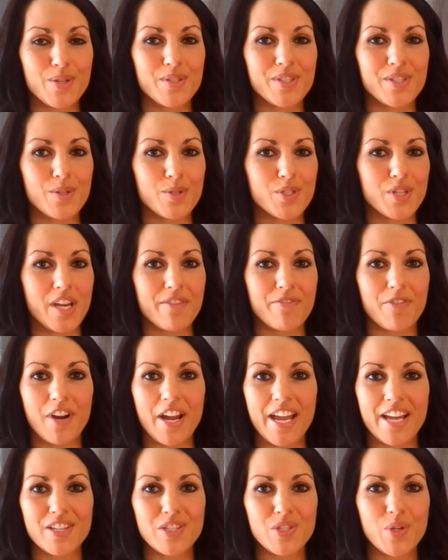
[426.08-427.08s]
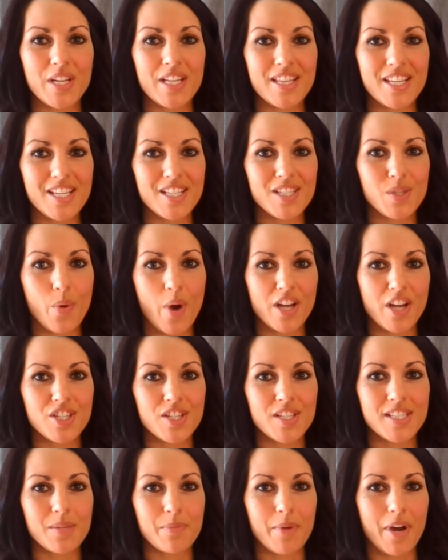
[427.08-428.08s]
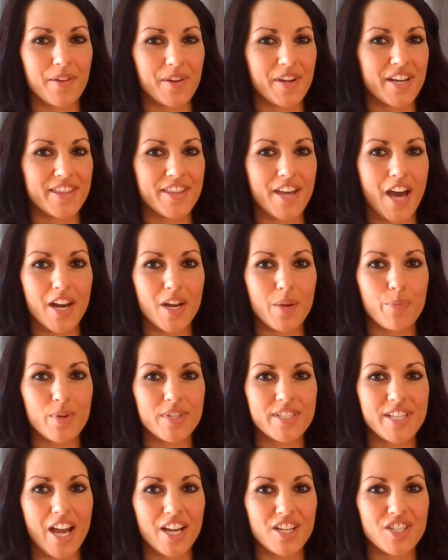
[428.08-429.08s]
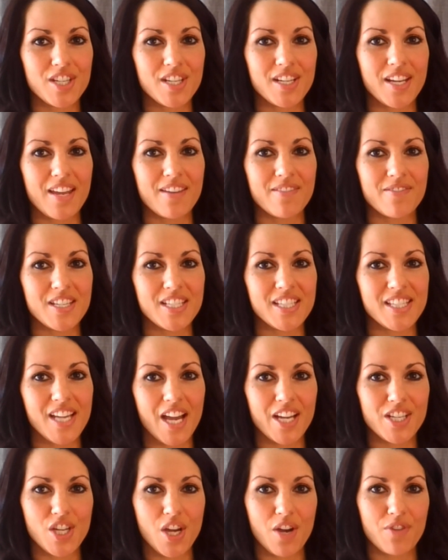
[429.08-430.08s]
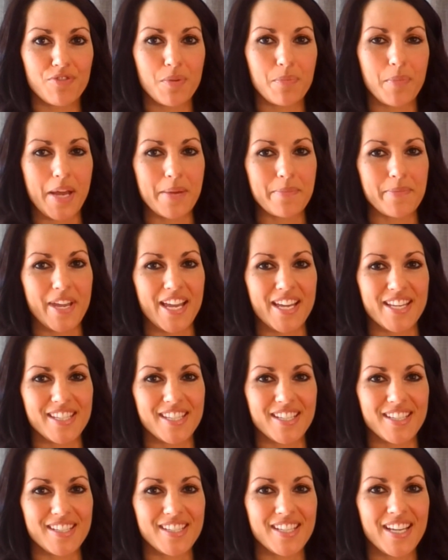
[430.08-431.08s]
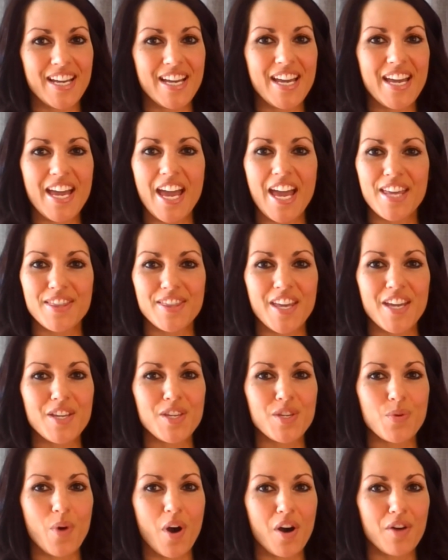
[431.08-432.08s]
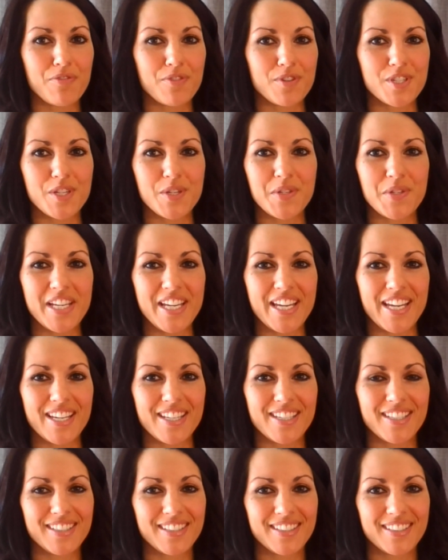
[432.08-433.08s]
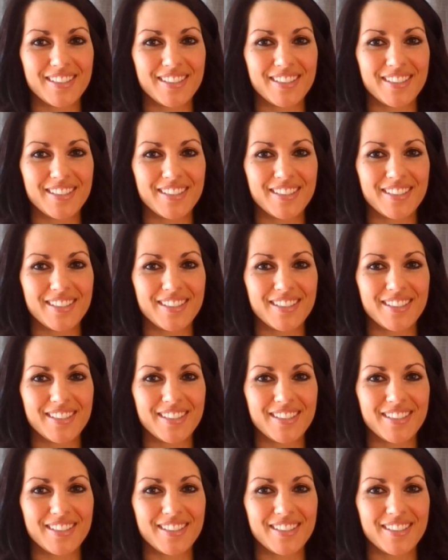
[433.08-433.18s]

you, Sujay, for answering these questions about cathodic protection and VCI gel for pipe casings. And thank you all for tuning in.